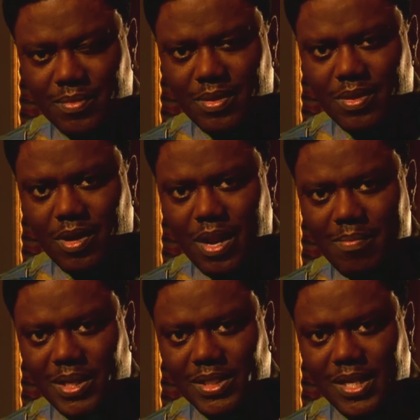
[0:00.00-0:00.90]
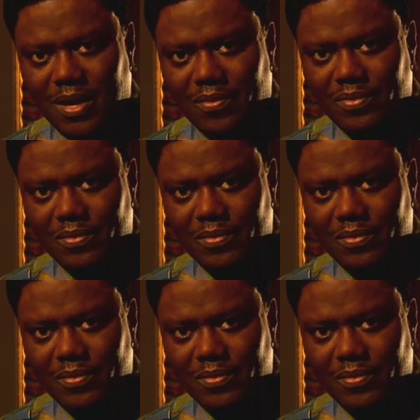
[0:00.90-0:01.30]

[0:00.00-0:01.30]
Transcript: Thought that myself.